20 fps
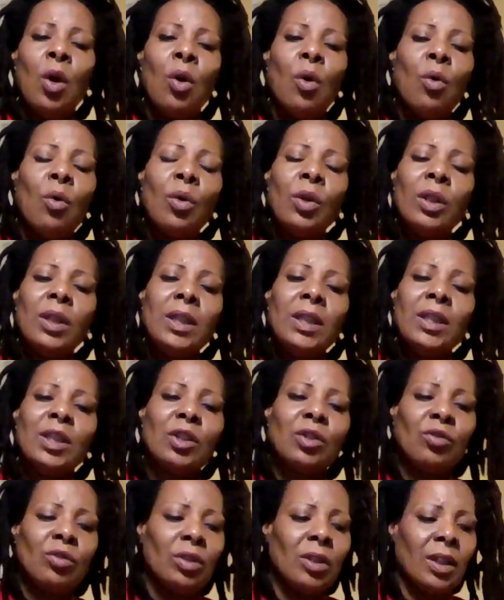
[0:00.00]
All of
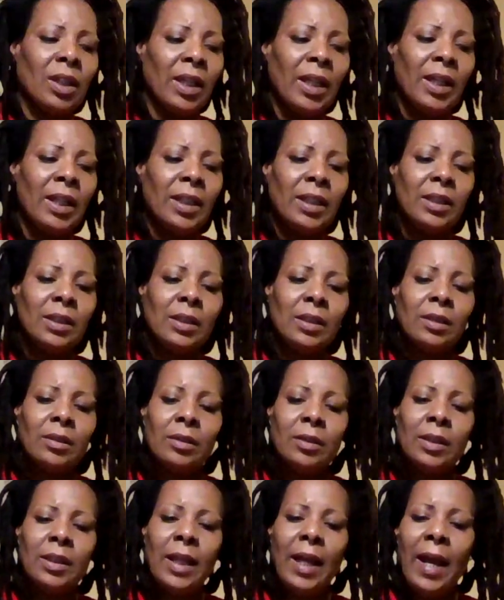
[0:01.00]
these things
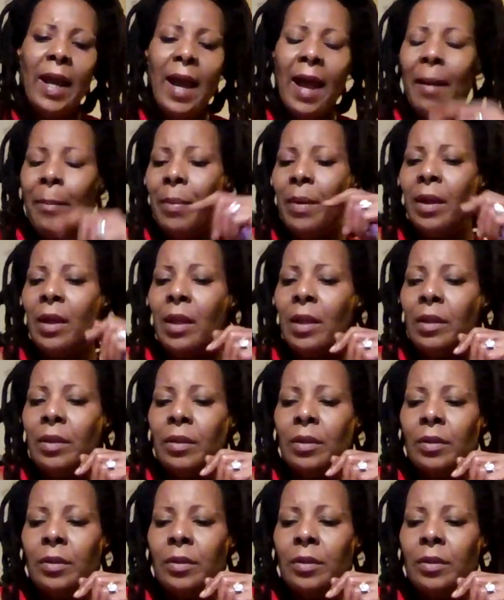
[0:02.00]
that happen.